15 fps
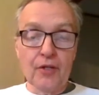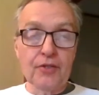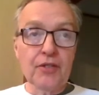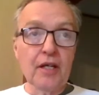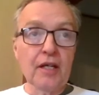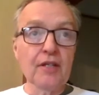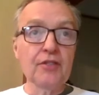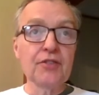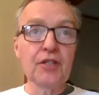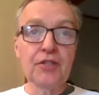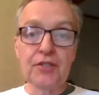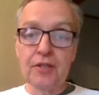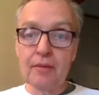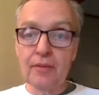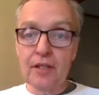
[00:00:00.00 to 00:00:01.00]
there's a
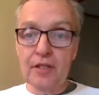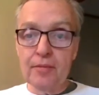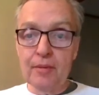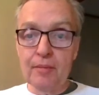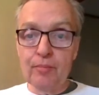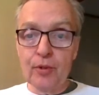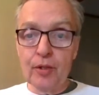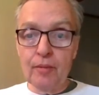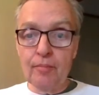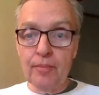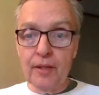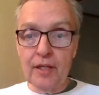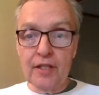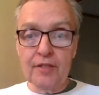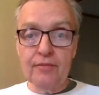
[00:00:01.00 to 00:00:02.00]
system that's been put
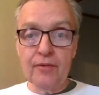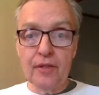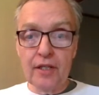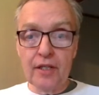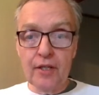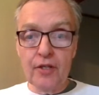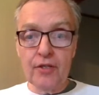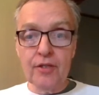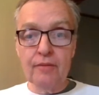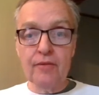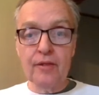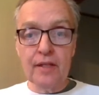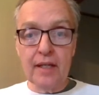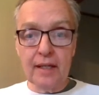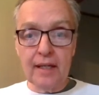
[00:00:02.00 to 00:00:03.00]
in place for years
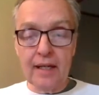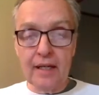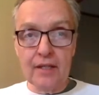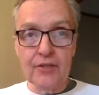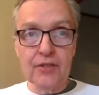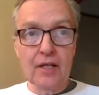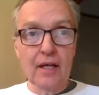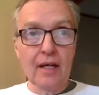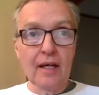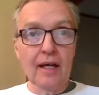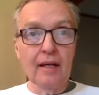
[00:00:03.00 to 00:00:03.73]
and for decades,